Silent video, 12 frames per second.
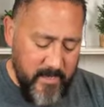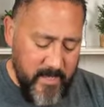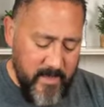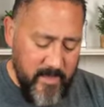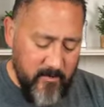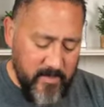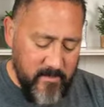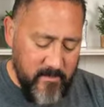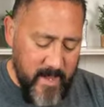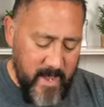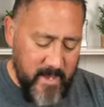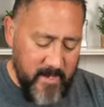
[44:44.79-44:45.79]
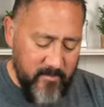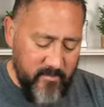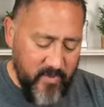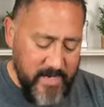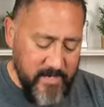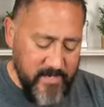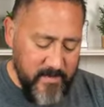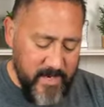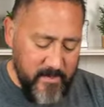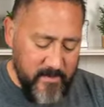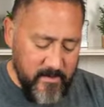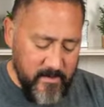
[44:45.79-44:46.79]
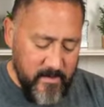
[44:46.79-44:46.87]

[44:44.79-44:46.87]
Then there was a man in Benjamin